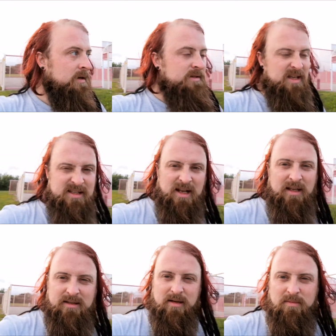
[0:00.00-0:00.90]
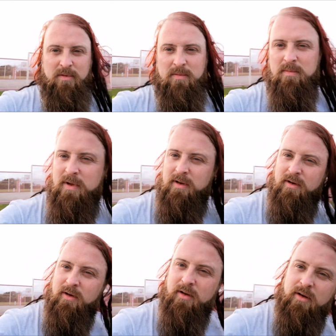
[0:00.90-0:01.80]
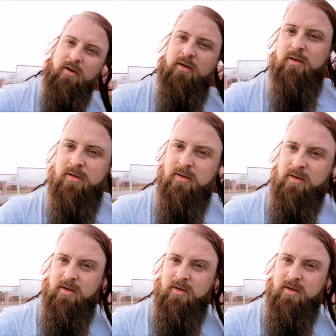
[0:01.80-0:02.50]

I say it's late, it's only probably about nine o'clock.